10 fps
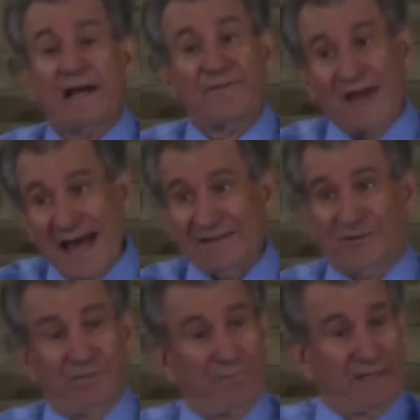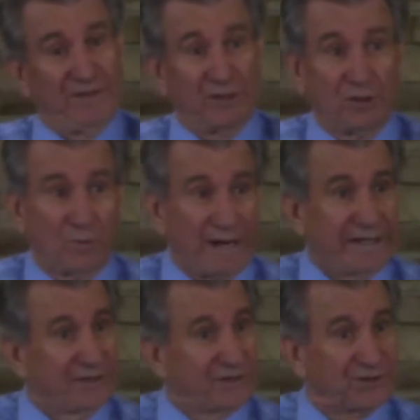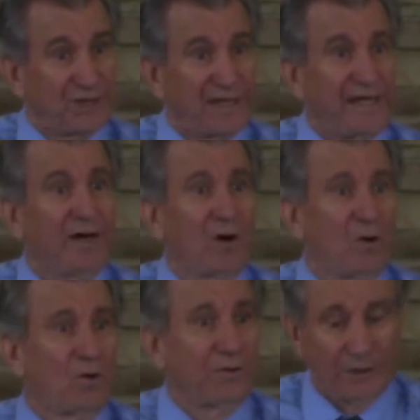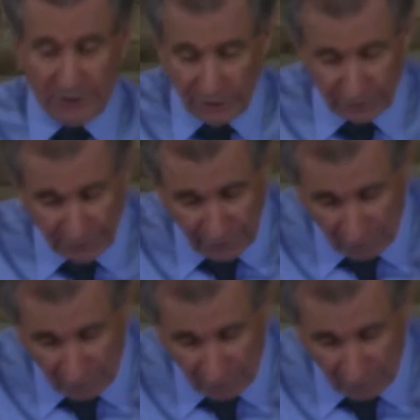That should be the greatest thing on your